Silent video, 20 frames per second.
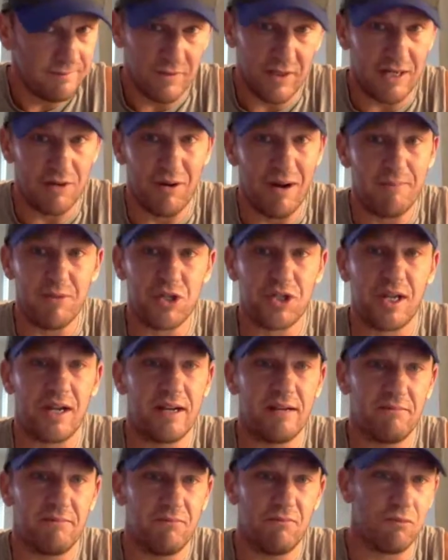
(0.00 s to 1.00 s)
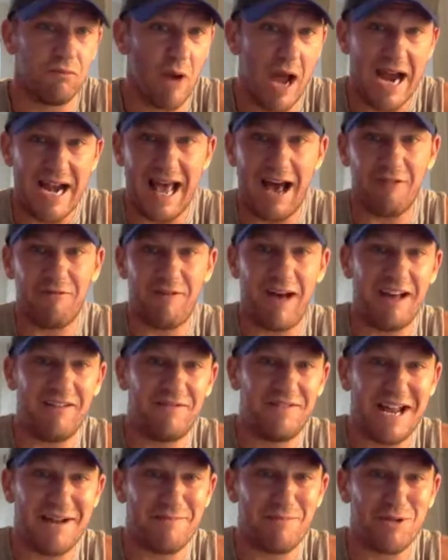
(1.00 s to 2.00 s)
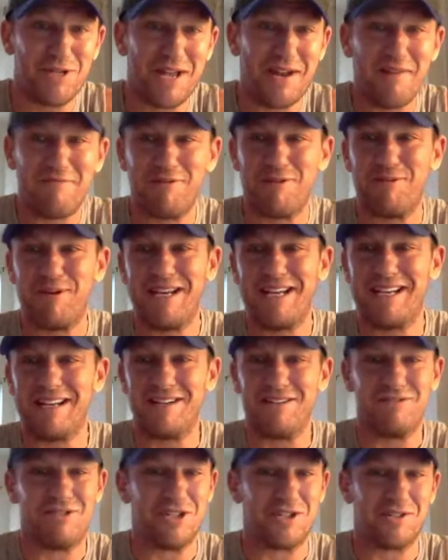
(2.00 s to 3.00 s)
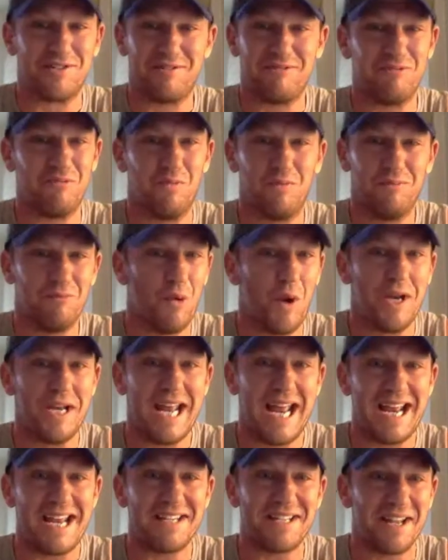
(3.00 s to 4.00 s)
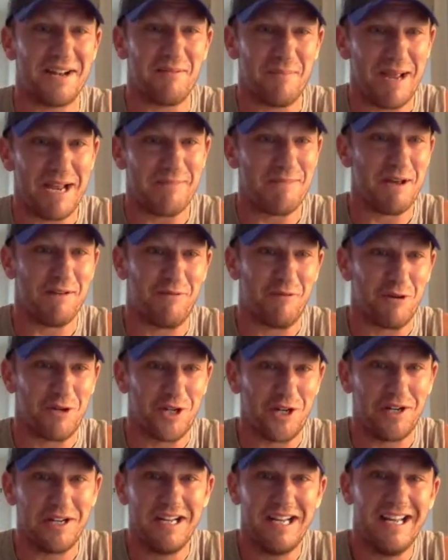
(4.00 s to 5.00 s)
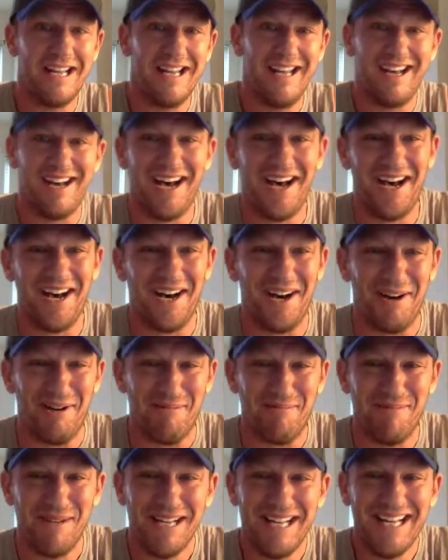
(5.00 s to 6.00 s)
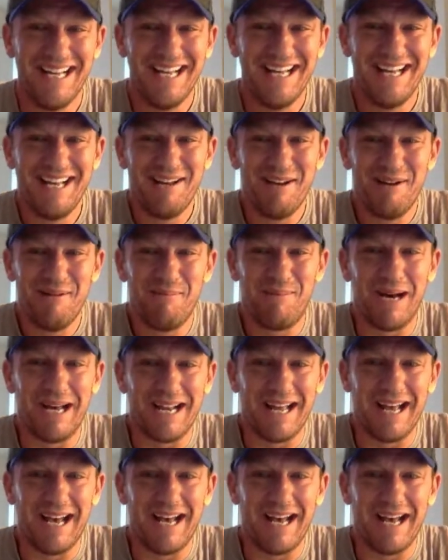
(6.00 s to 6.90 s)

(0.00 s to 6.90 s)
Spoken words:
who I'm just going to ride out 5-10% every week, and just one day he's going to make me a fortune. But